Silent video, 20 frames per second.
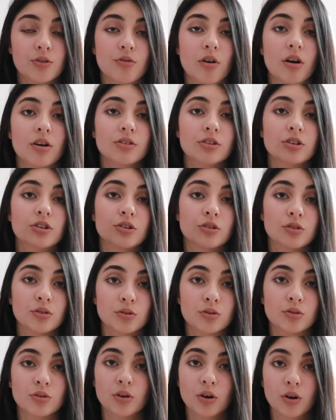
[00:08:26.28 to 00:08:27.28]
rather
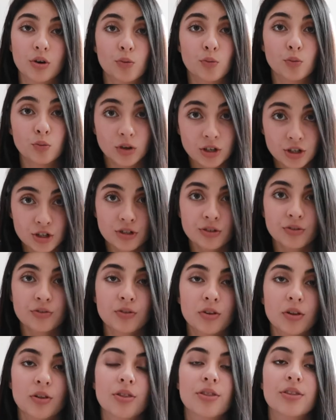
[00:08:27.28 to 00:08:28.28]
you watch the
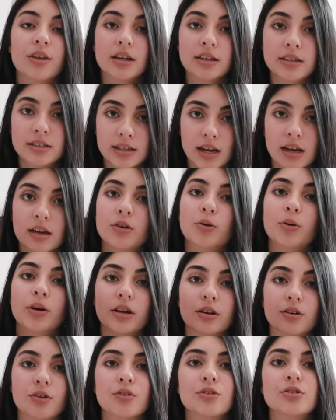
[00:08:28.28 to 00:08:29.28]
full thing take
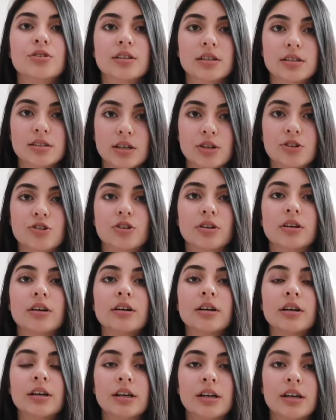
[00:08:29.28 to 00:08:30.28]
quick notes
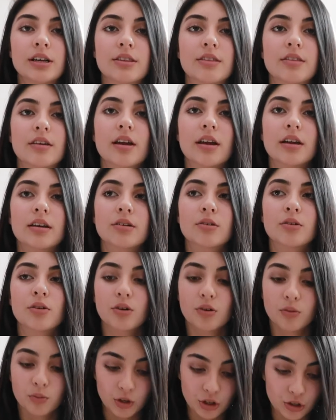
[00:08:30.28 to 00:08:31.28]
etc then
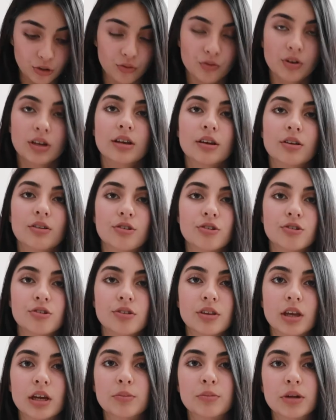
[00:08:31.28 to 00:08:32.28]
when you're reading
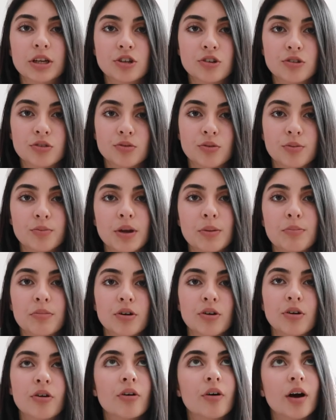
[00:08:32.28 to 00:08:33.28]
through them and you
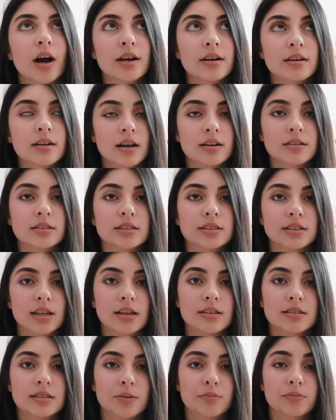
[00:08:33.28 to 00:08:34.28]
remember, oh, I didn't
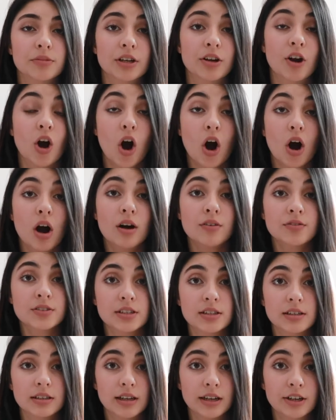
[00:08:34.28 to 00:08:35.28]
understand something
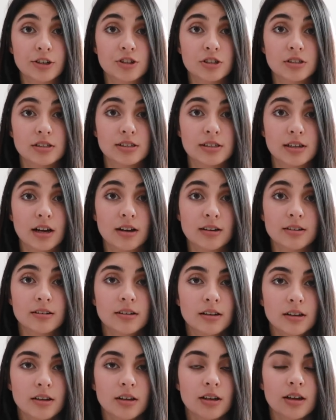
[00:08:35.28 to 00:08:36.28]
after the lecture is
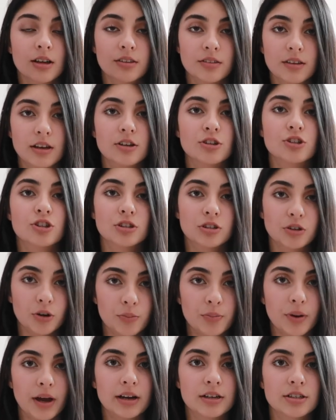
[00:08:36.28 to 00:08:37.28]
done, then just
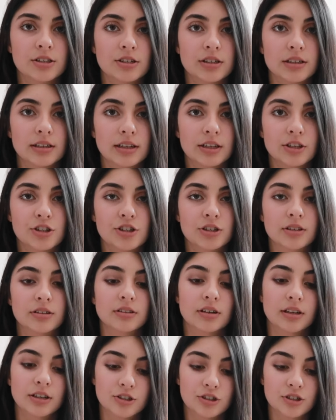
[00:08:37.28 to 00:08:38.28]
go back to the lecture
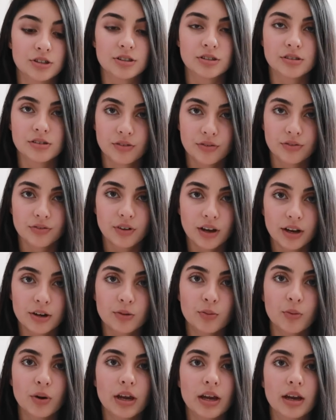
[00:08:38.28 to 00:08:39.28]
and just
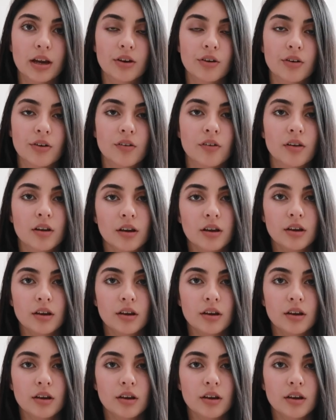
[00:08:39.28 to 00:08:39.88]
find where